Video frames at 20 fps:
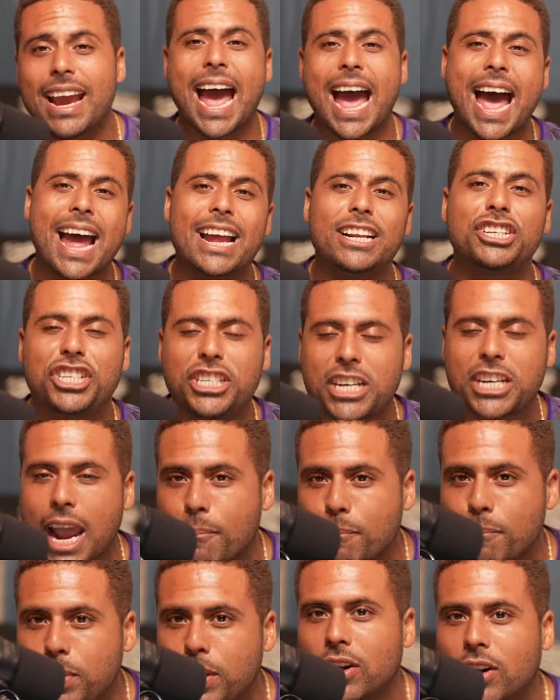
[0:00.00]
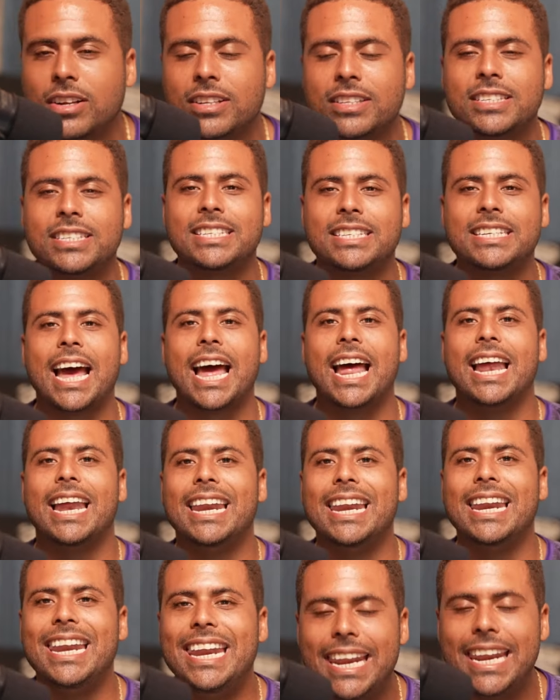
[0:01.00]
and Champions
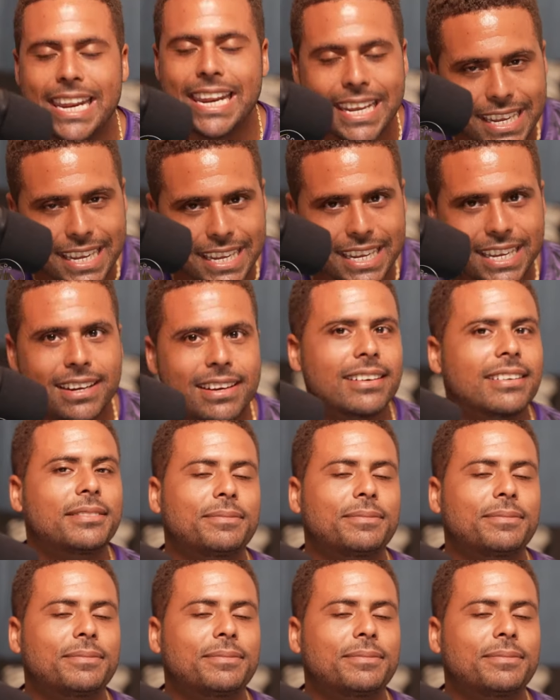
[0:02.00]
League.